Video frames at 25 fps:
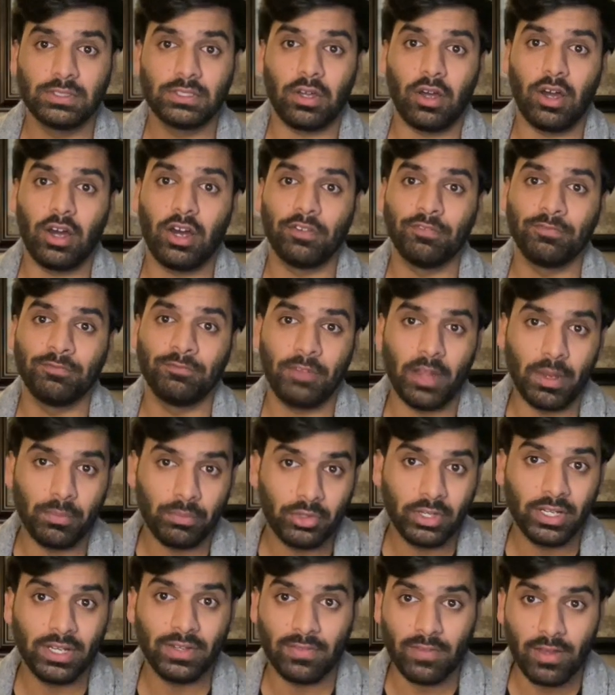on
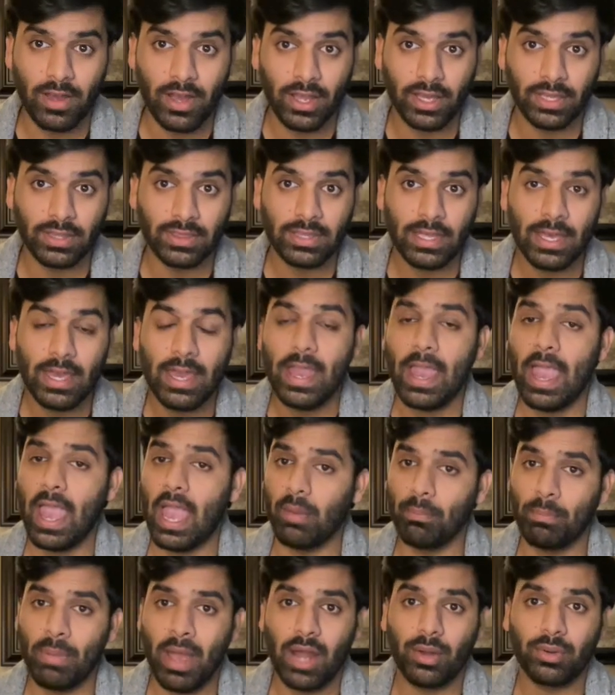February 9th,
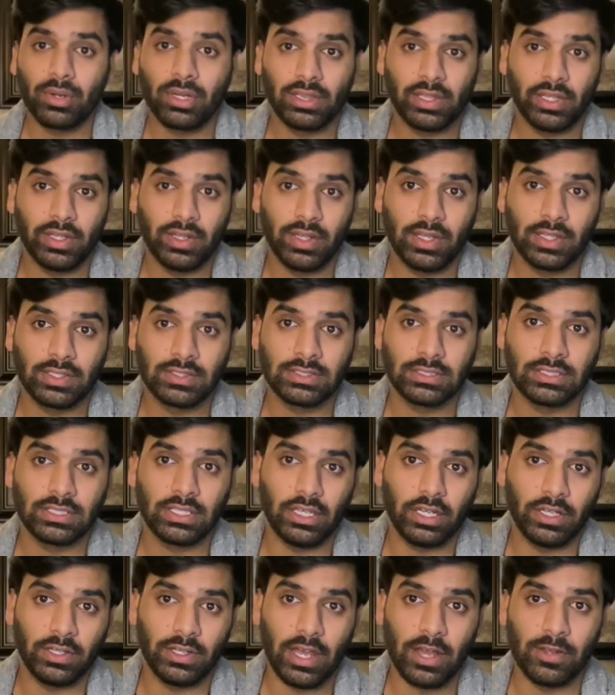Empower Clinics
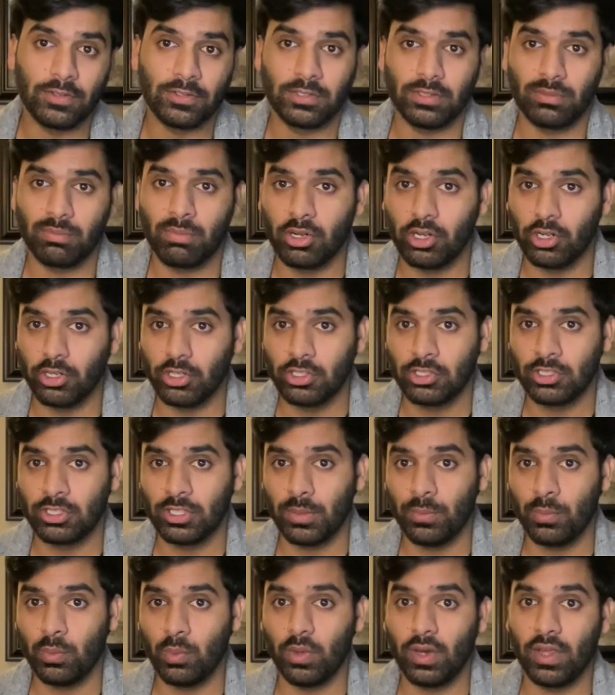announced their
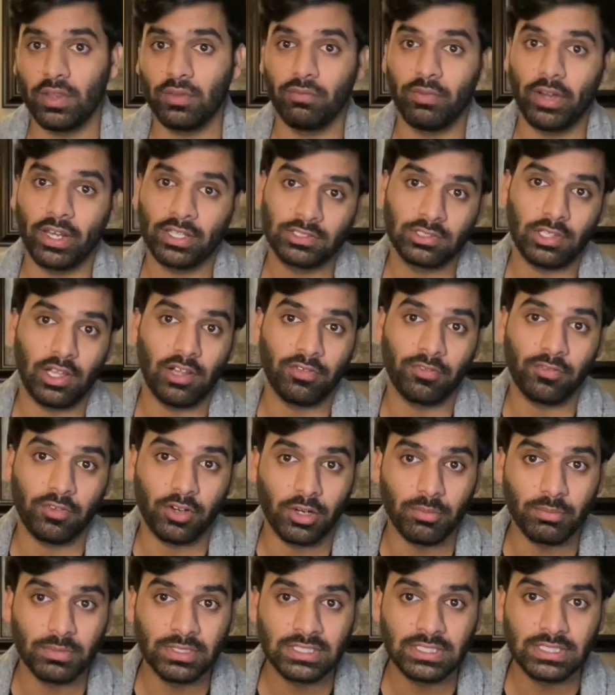partnership with Rexall
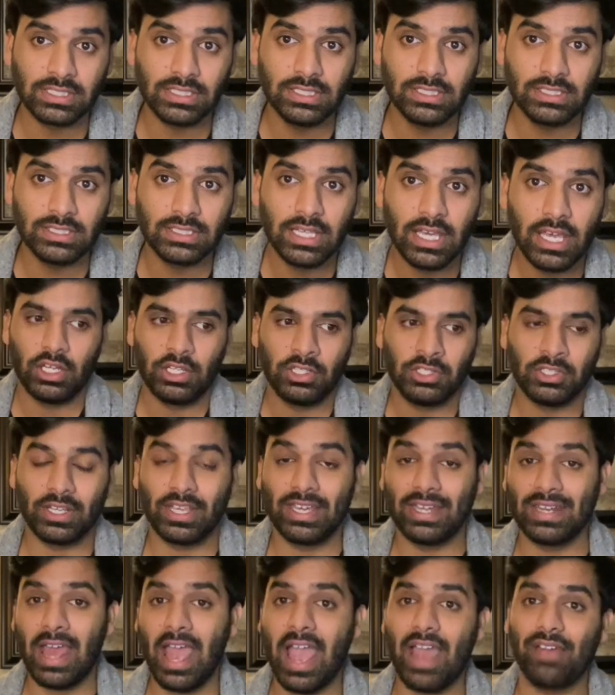Pharmacies to again
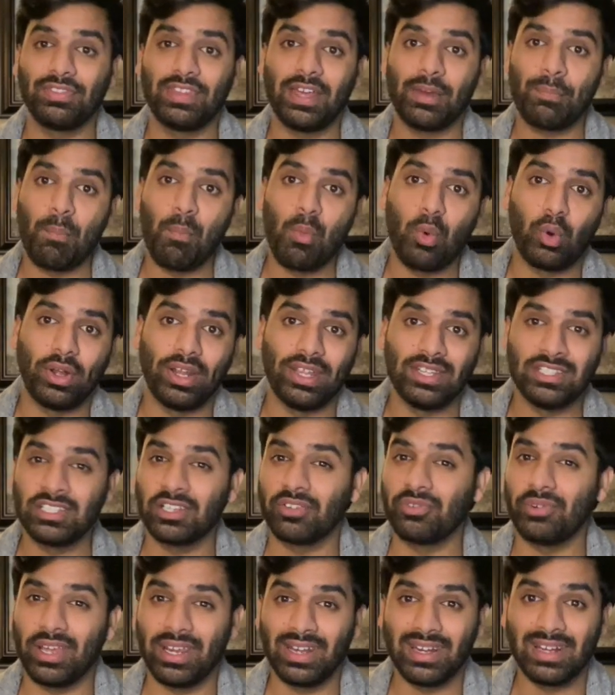have that more
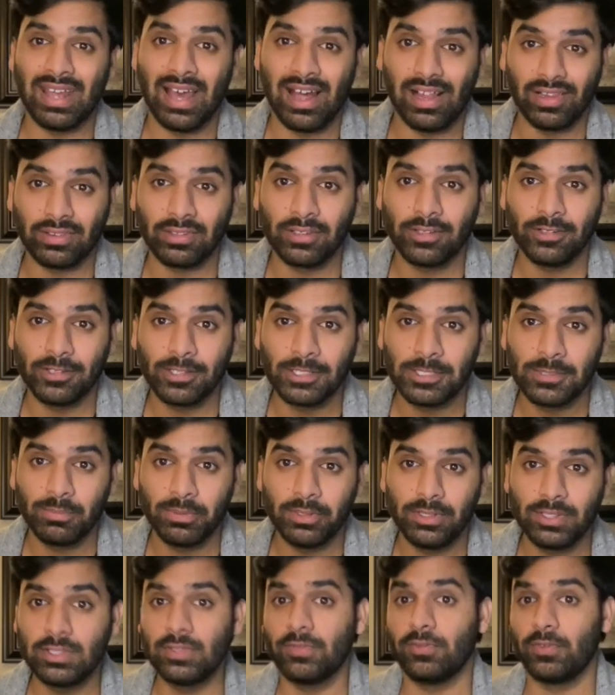integrated healthcare
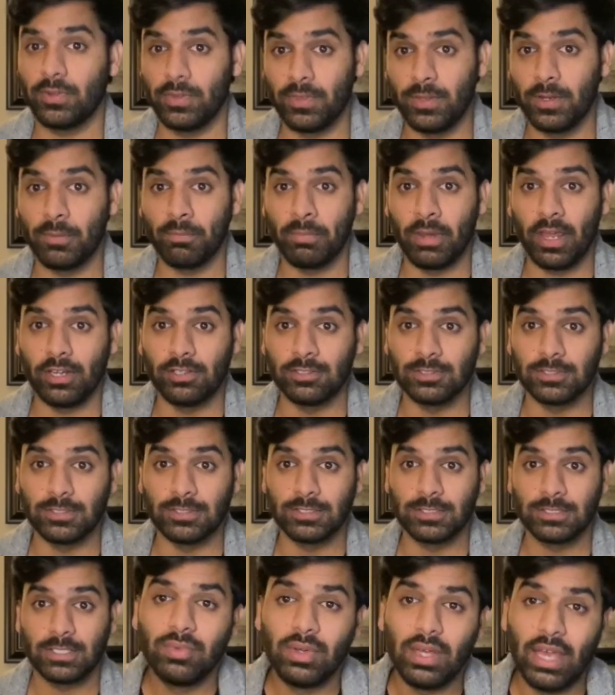experience for their
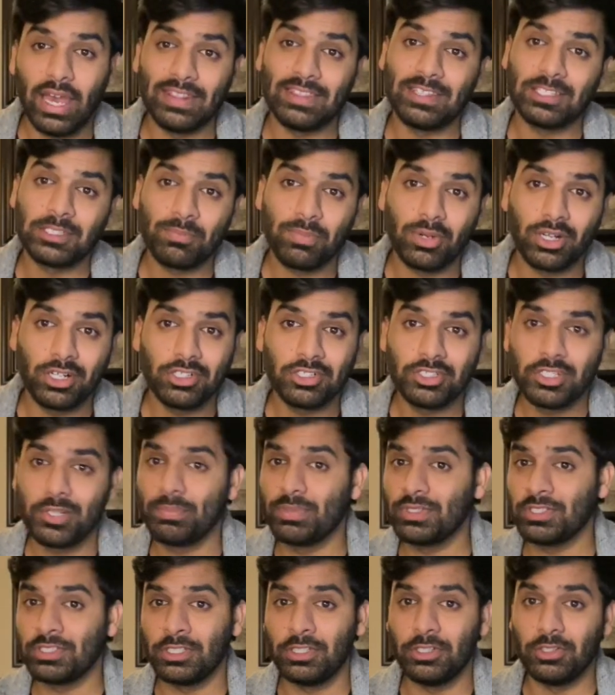patients. And this partnership
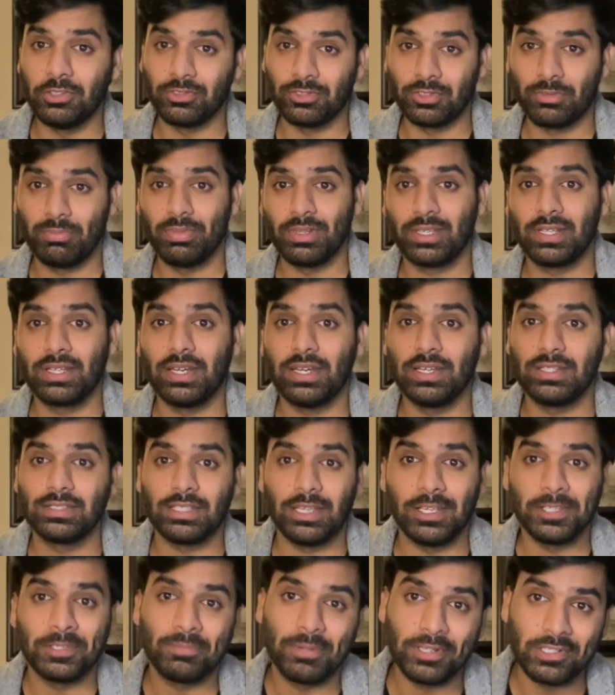is huge because,
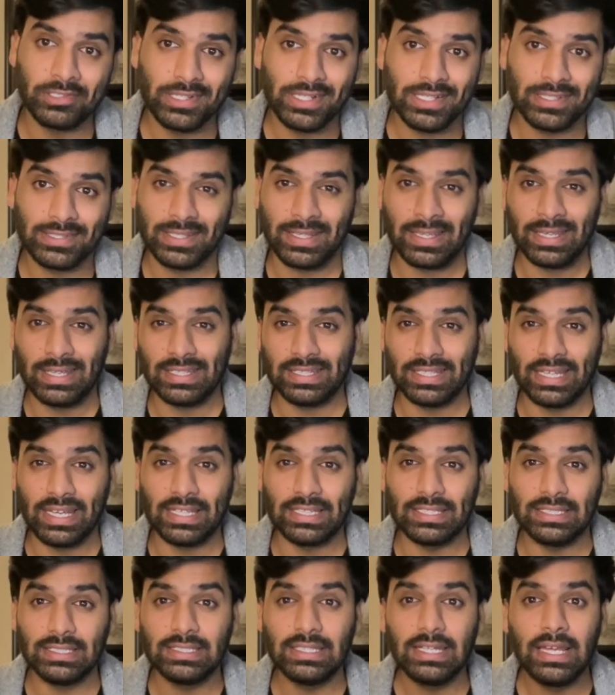especially as a
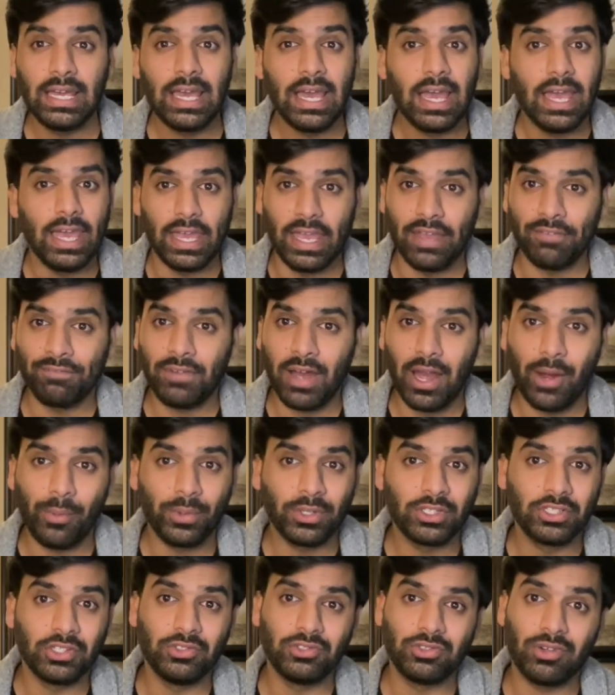Canadian, if I were
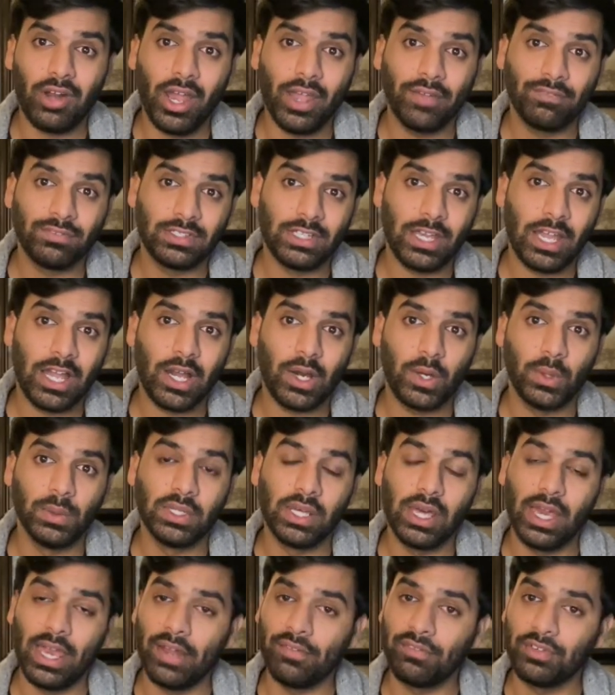to drive down
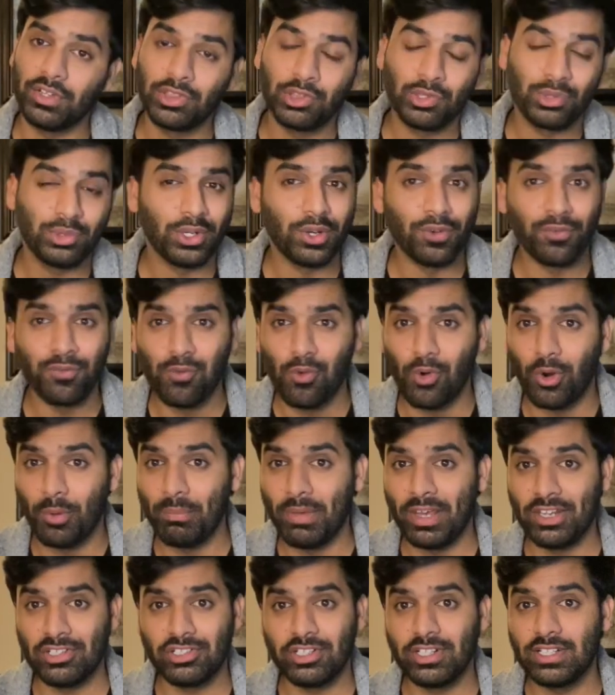every 3 or 4
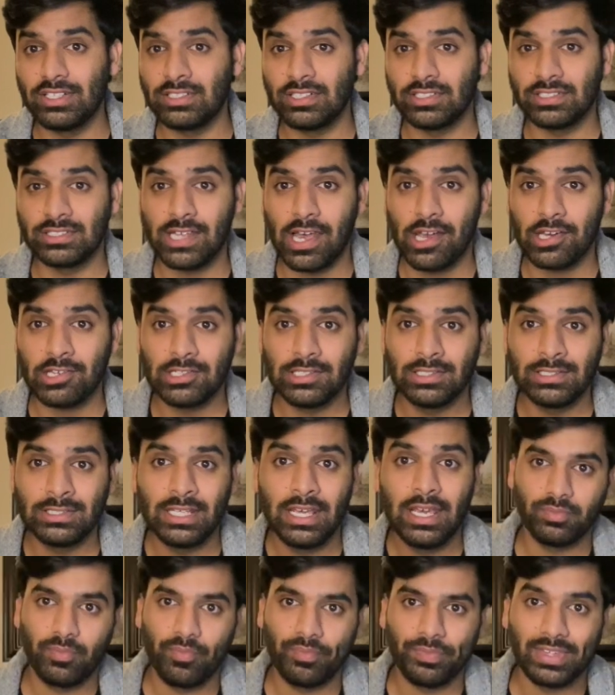major intersections,
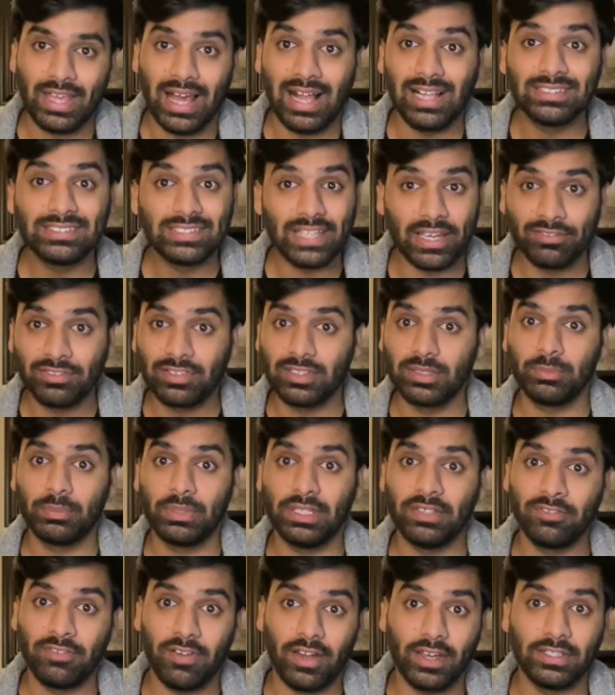I'll definitely be
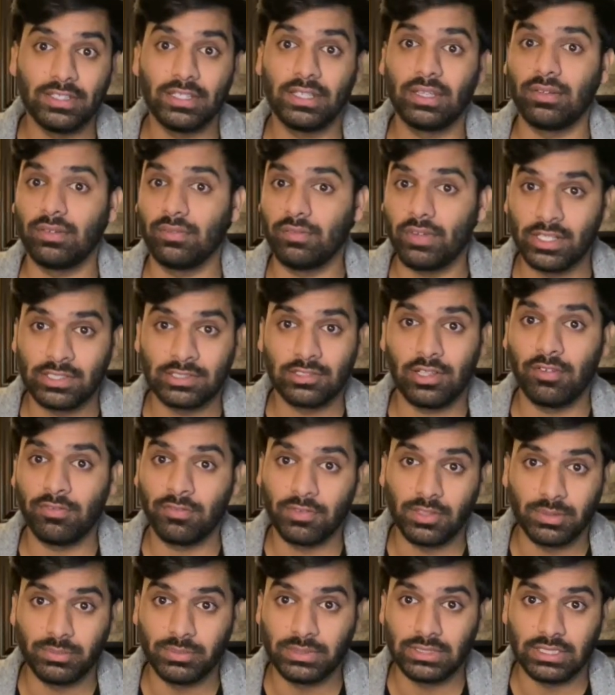finding a Rexall
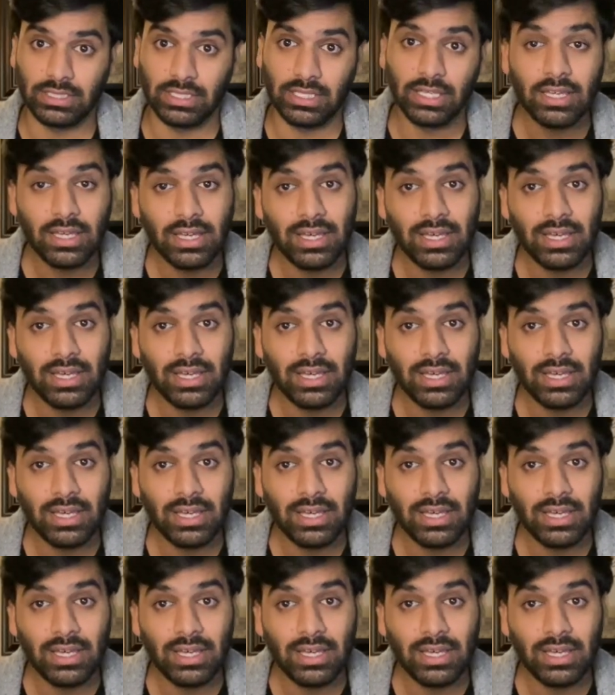pharmacy.